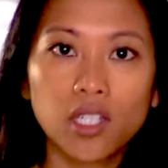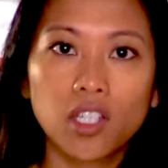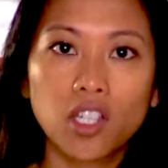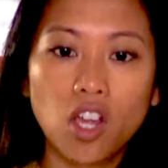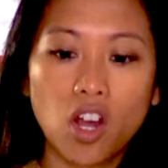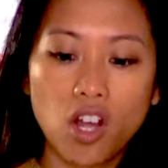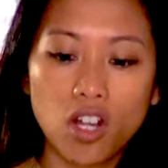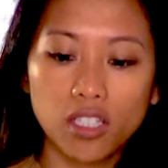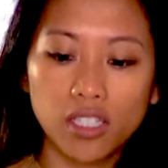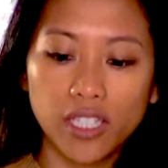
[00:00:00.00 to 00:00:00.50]

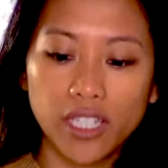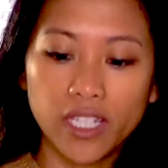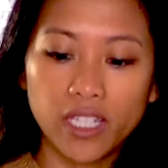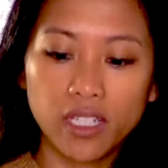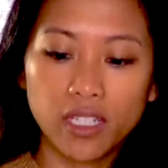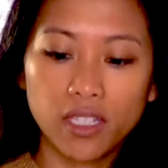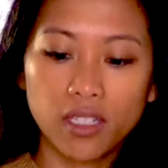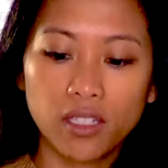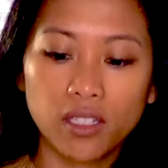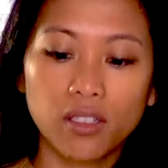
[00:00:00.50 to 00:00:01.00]

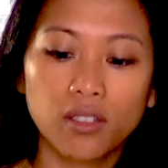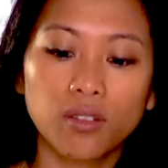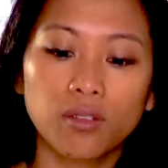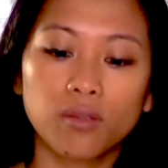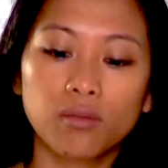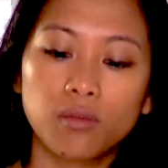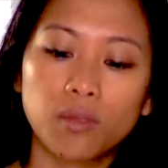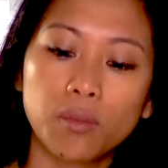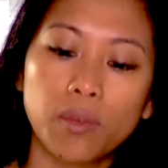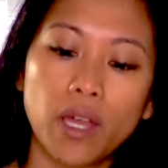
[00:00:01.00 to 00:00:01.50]
Garlic.
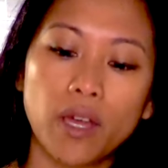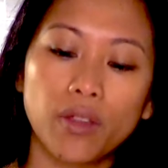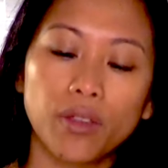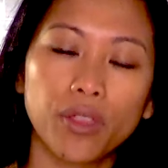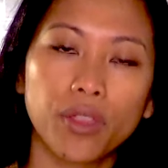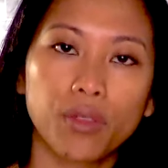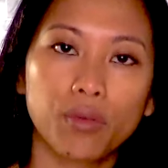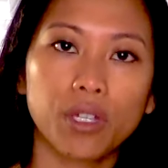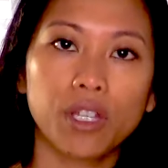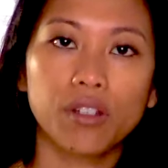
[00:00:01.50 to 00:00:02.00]
About
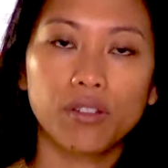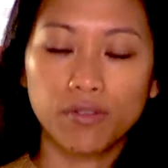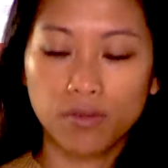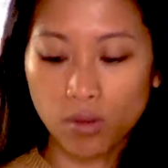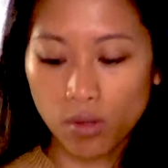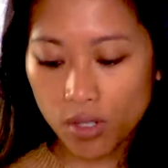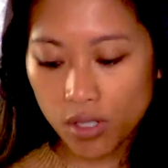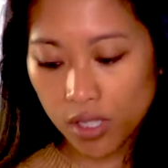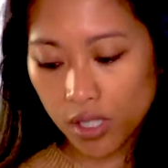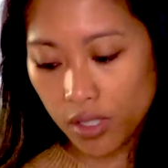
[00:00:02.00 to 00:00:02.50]
3 to
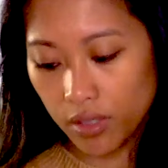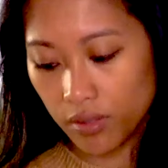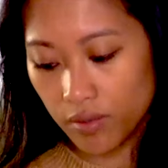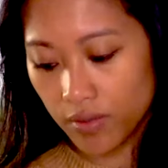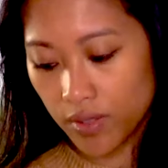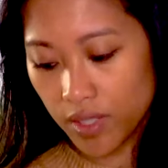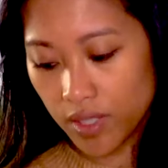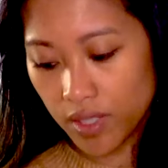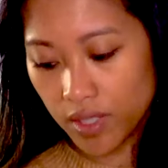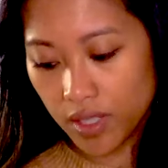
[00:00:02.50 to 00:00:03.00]
4
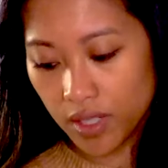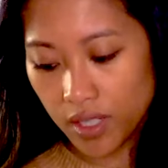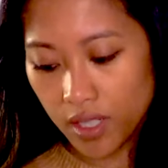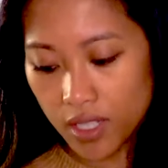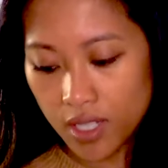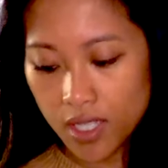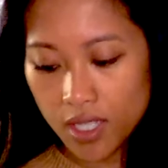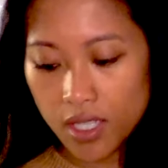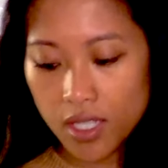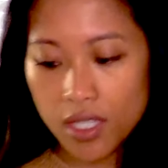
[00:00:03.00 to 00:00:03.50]
cloves.
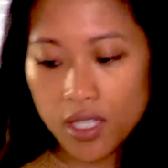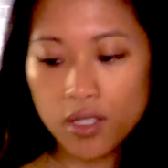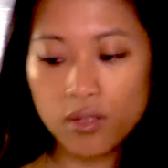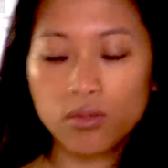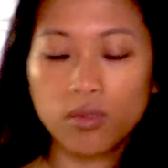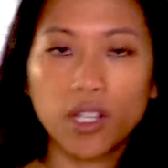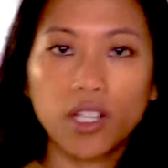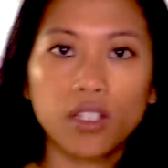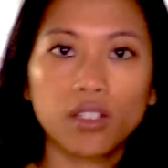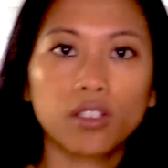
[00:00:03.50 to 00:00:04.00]

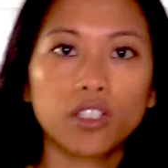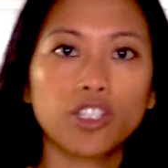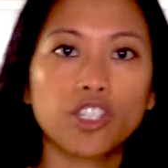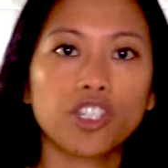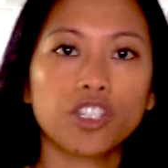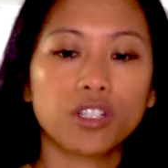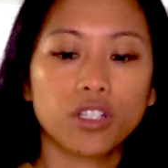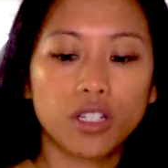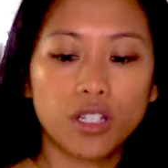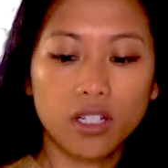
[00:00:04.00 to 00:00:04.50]
Regular
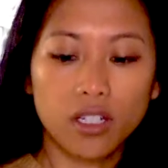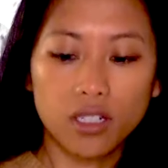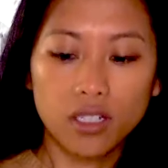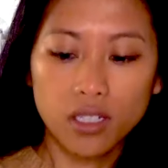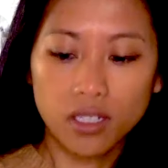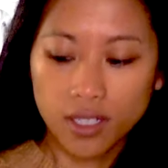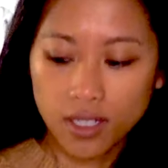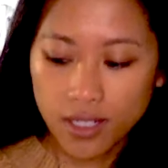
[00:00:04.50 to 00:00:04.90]
sugar.